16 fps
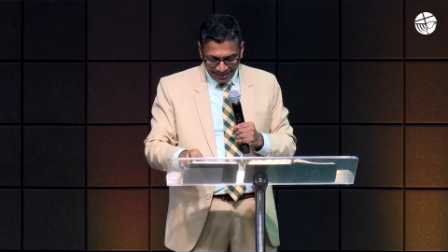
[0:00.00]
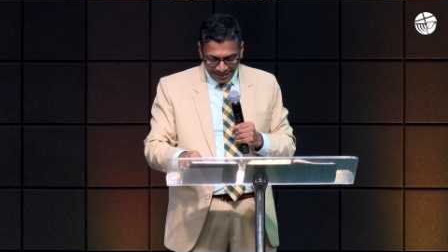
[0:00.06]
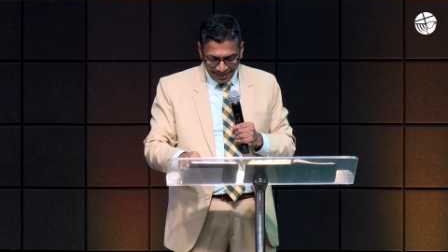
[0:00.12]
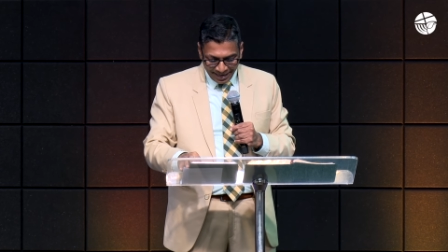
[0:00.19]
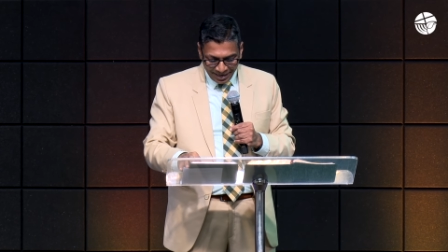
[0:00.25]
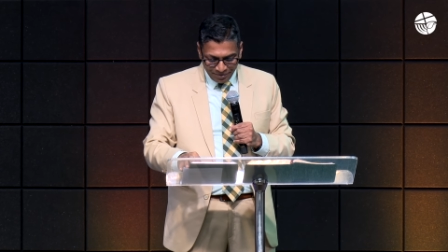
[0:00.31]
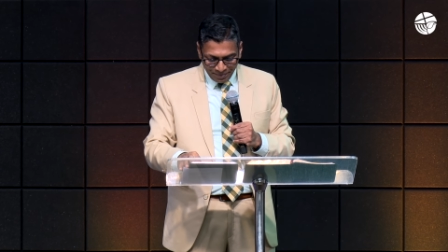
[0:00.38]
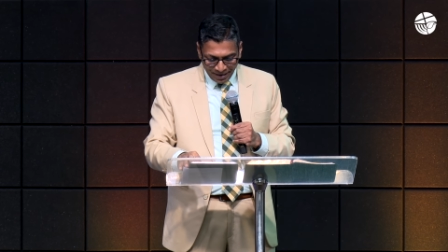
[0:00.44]

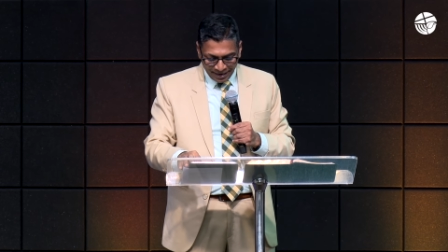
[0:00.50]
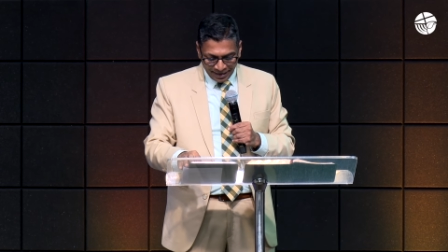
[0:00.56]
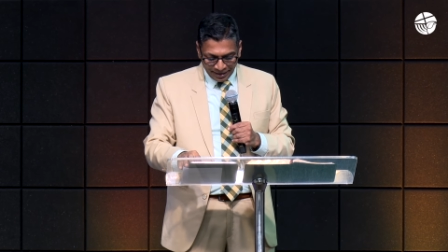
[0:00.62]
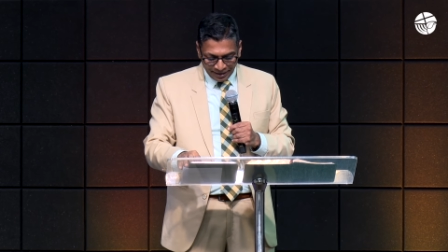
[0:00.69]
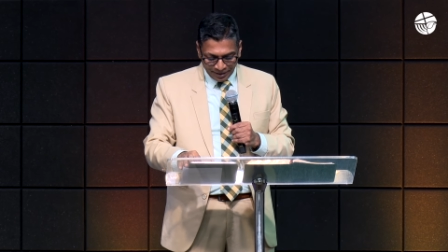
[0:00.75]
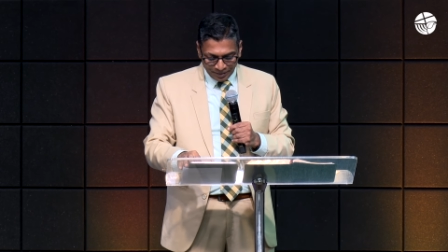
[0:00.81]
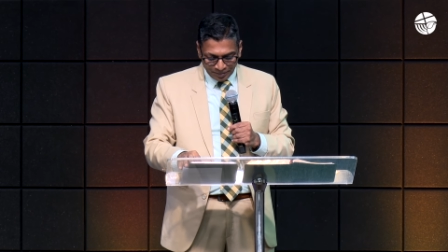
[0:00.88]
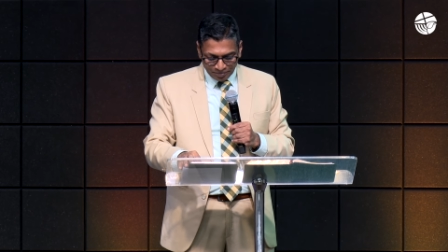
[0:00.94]
Amen.
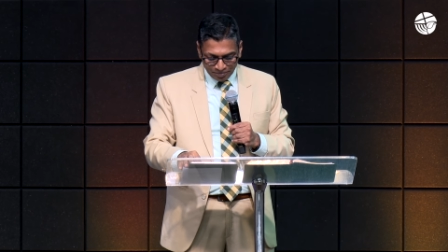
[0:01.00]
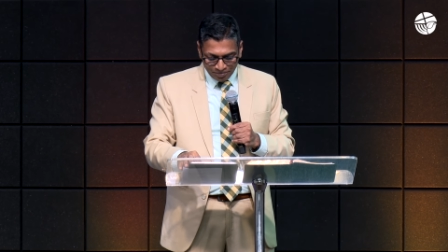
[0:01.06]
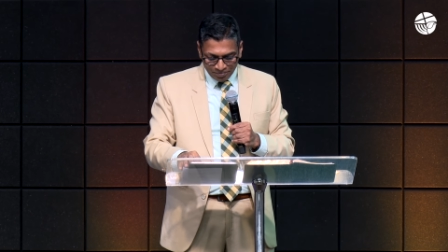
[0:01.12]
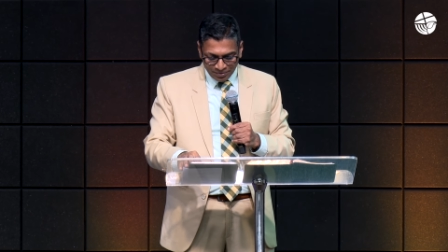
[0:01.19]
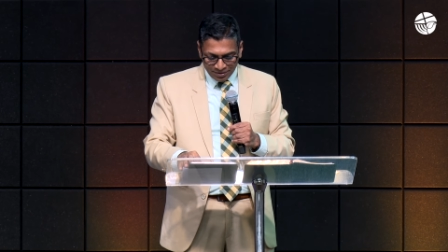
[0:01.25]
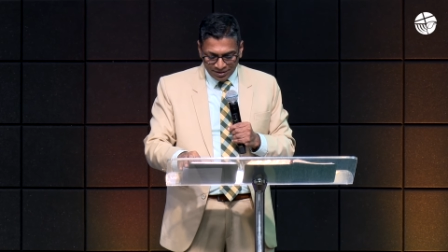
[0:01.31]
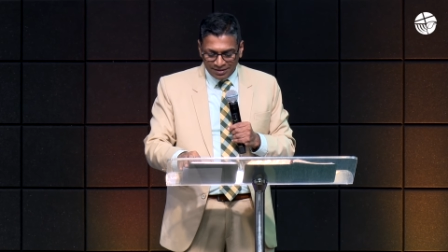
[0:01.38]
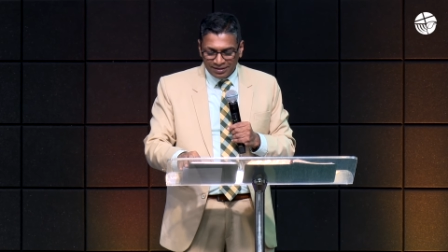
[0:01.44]

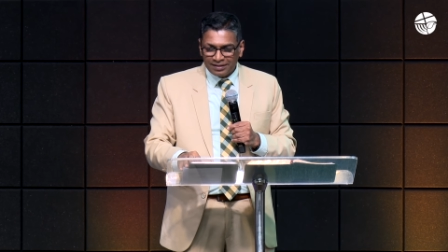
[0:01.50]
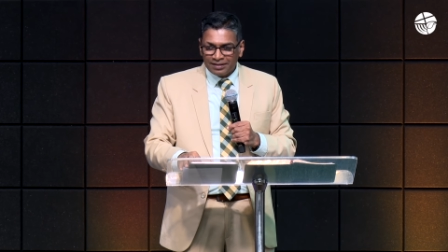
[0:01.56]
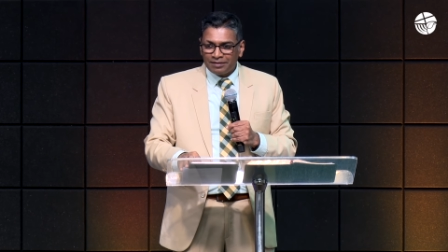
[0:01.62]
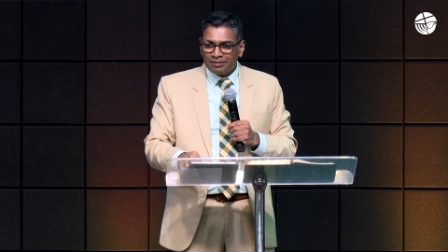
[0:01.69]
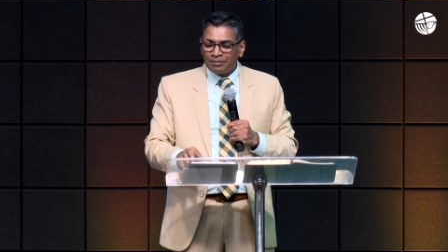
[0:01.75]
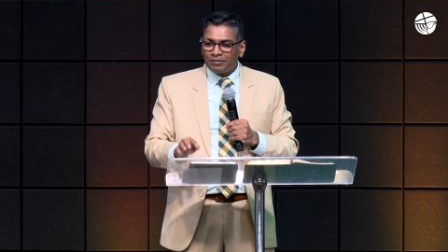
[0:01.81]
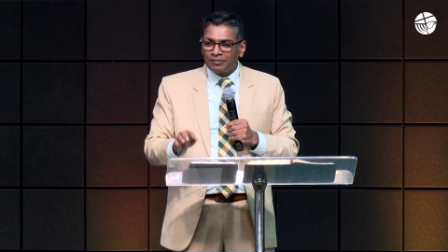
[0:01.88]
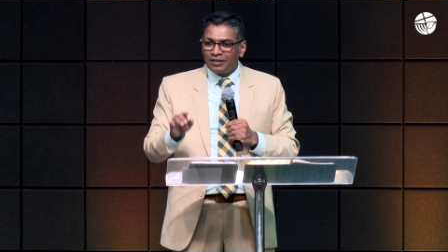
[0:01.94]

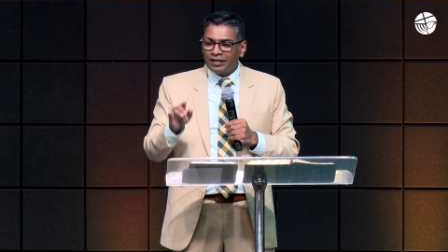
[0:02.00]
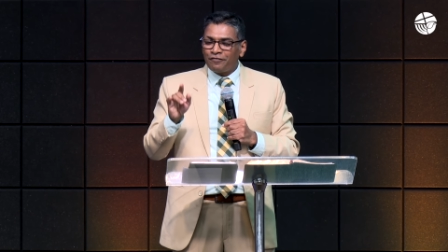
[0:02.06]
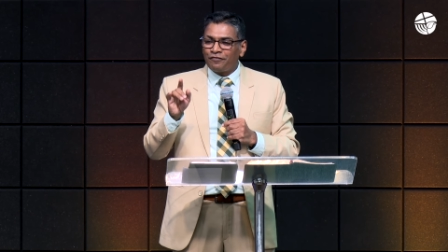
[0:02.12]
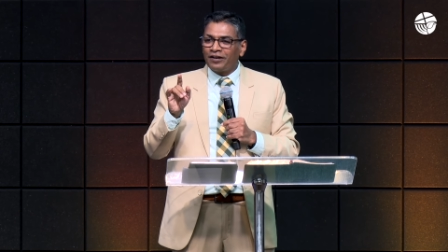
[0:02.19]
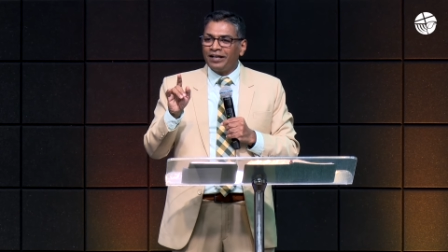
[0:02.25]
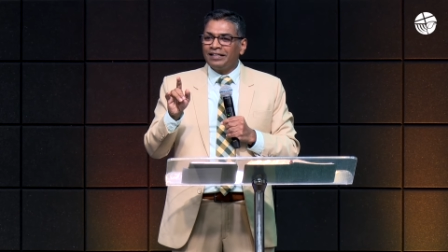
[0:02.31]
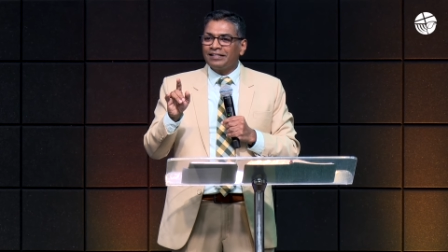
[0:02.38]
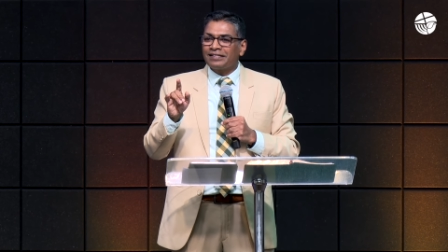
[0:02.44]
Dear
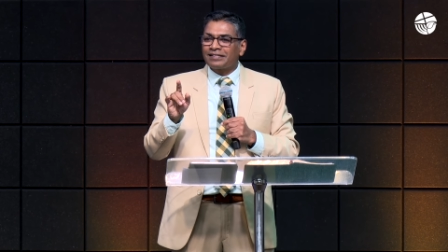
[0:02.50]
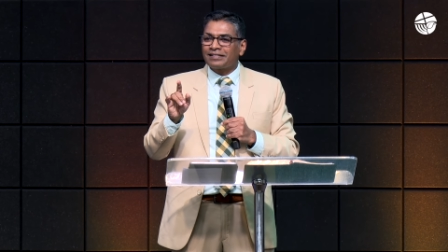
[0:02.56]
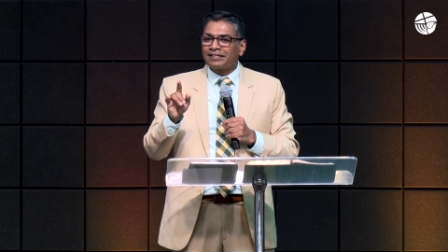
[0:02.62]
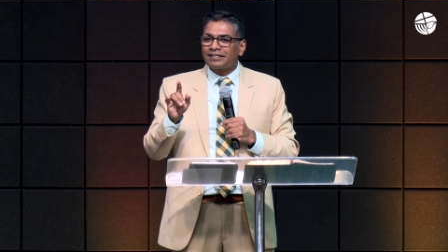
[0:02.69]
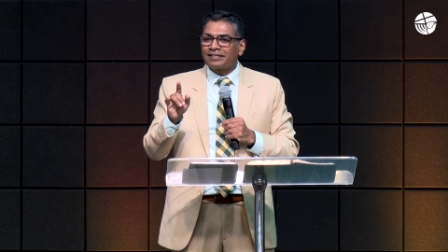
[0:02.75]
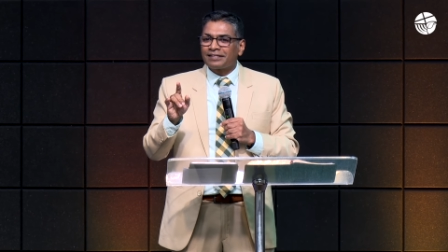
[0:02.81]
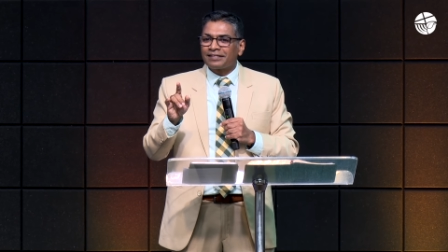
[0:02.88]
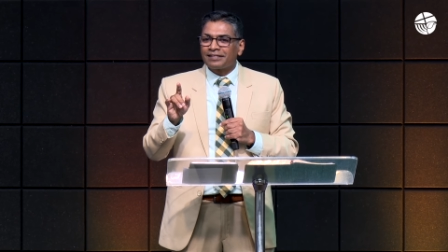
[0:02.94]

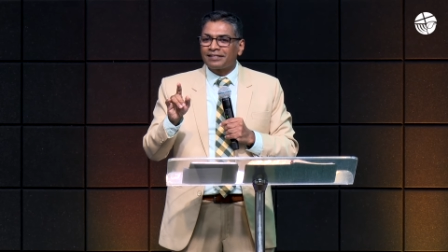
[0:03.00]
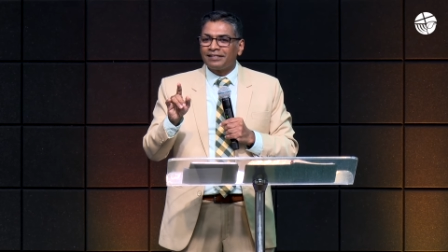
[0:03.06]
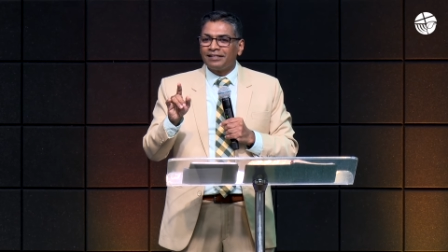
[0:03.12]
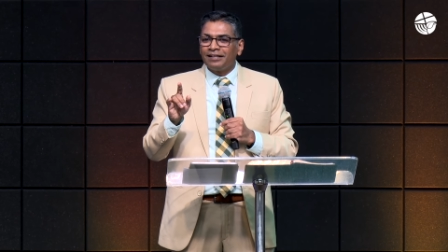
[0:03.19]
friends,